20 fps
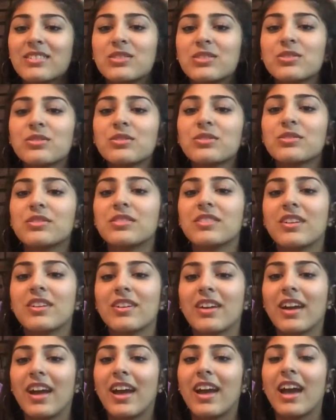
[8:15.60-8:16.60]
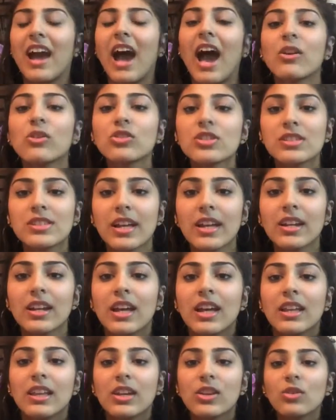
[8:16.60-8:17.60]
Dude, okay. I don't understand.
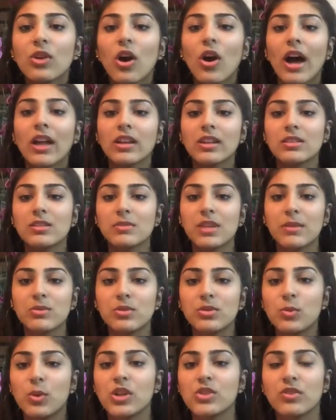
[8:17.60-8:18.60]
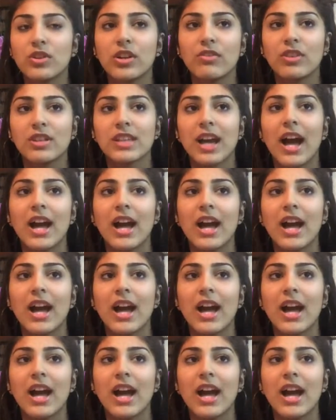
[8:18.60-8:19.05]
Like you know how like sometimes when you watch furry Friend